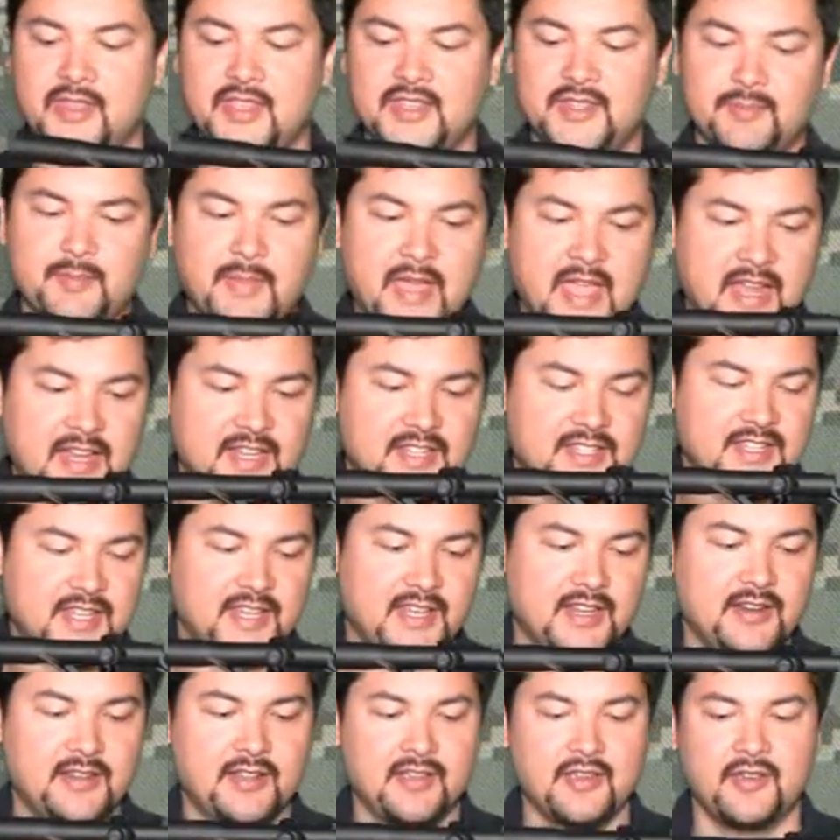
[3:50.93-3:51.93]
this
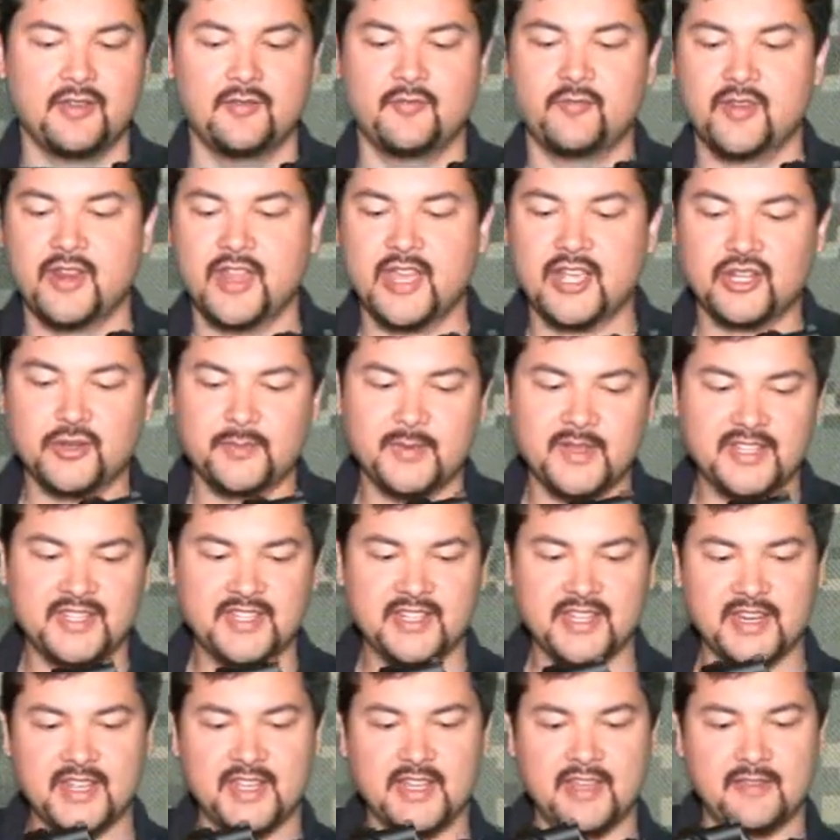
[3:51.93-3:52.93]
magazine would actually be
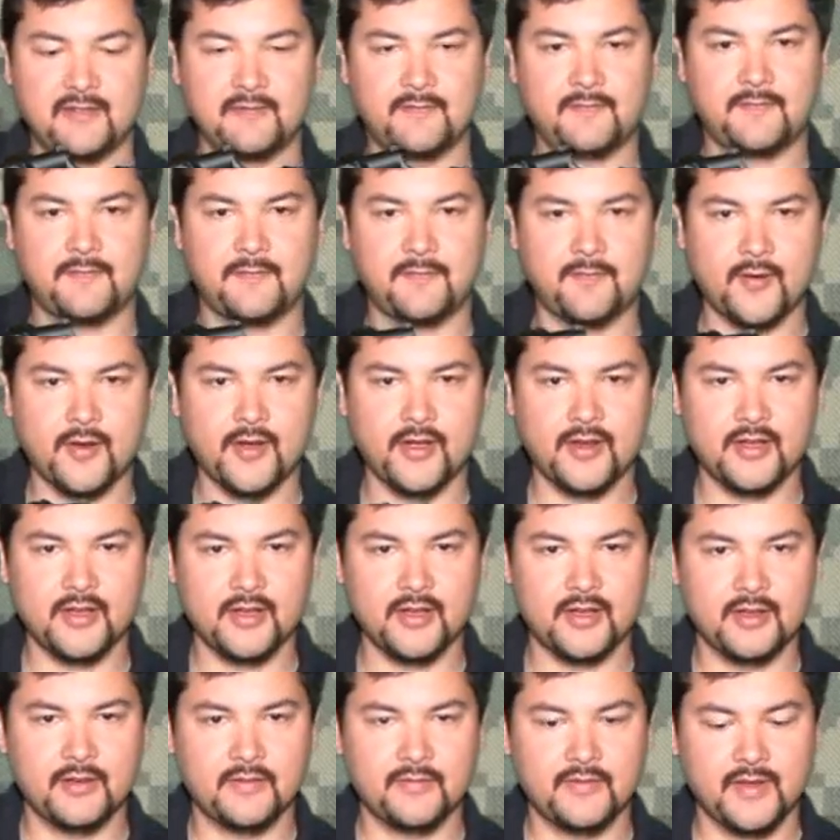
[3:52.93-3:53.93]
sitting in front
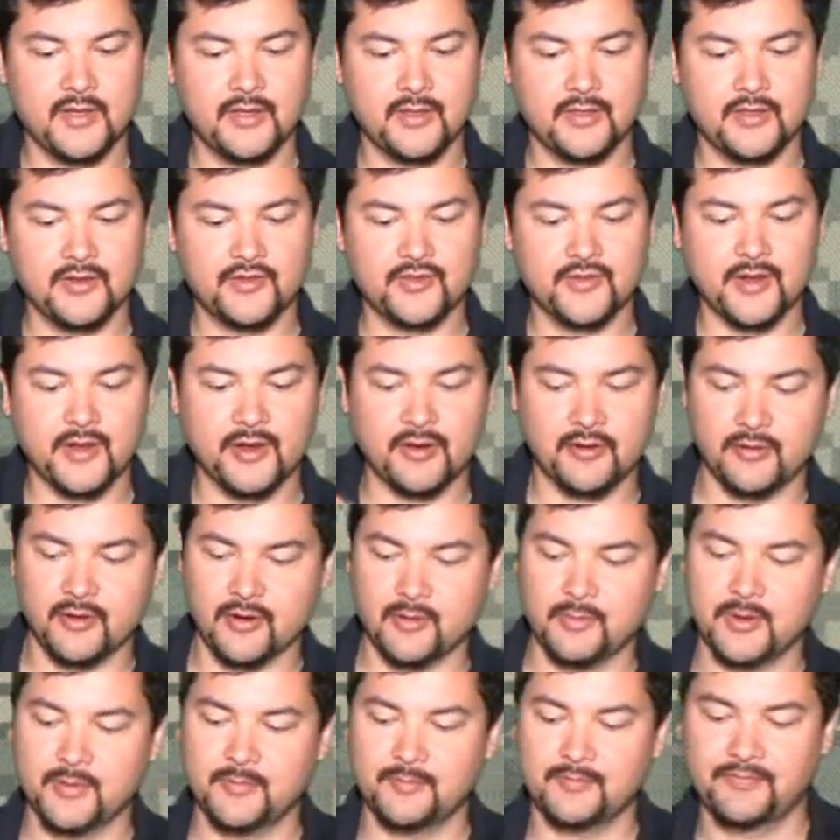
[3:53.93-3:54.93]
of the trigger
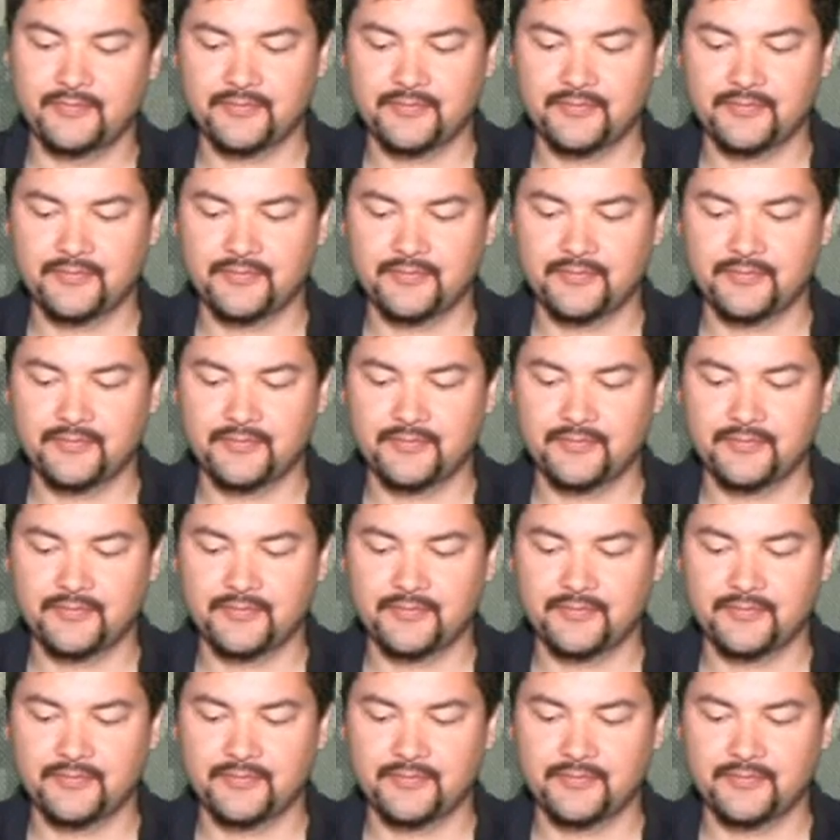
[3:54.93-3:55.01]
group.